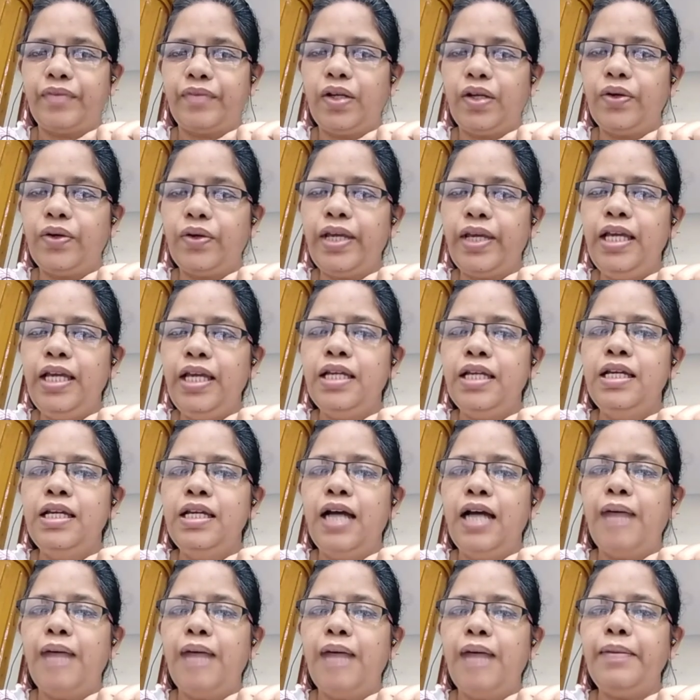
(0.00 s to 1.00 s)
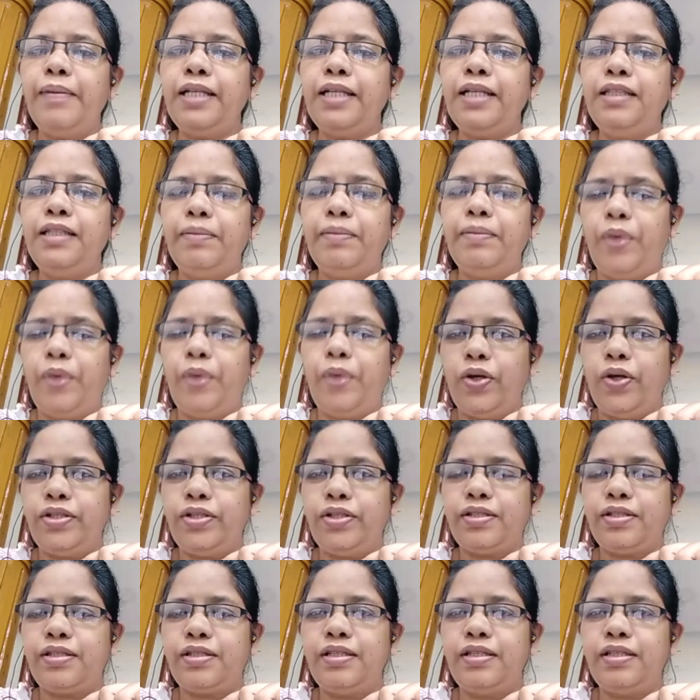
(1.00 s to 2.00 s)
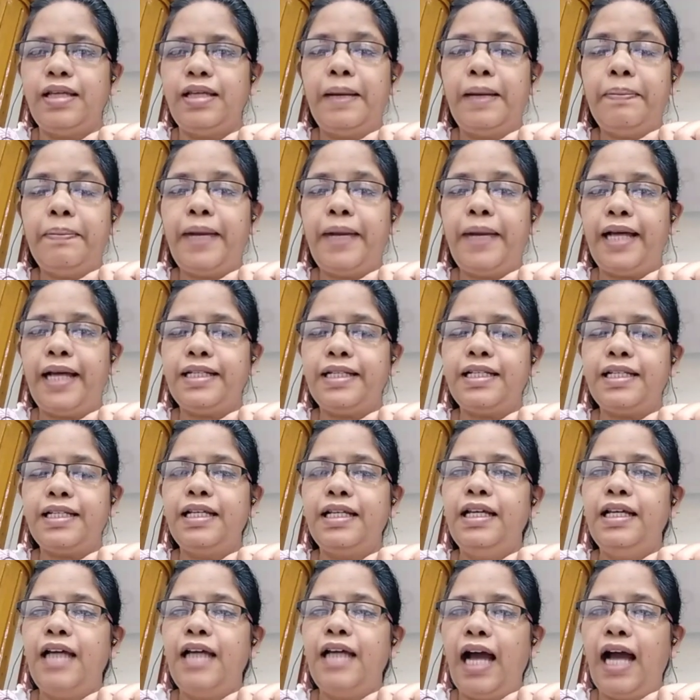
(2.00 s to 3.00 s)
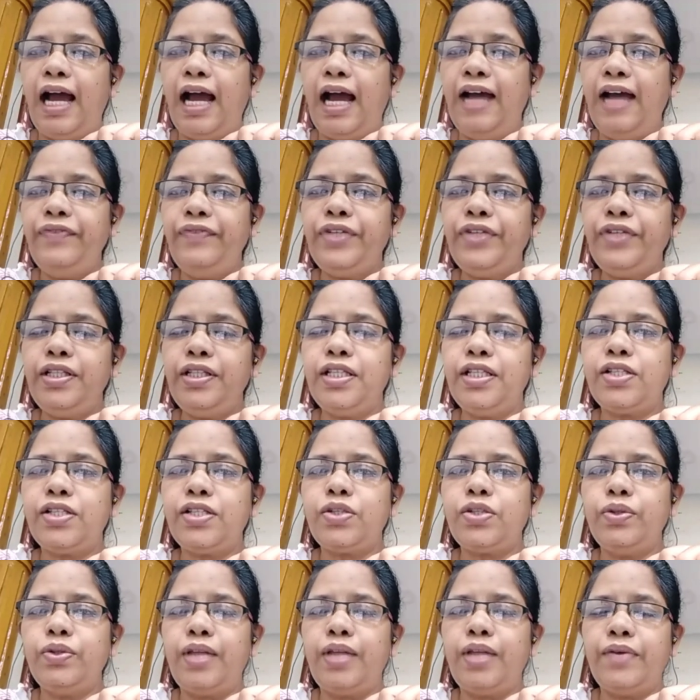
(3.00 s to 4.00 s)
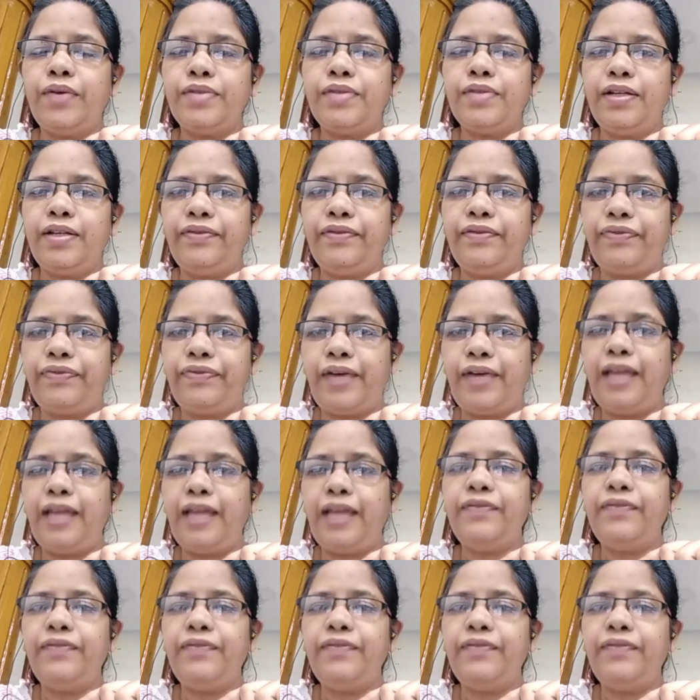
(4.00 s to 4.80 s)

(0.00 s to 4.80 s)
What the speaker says: Okay, among the boys. But after this 2005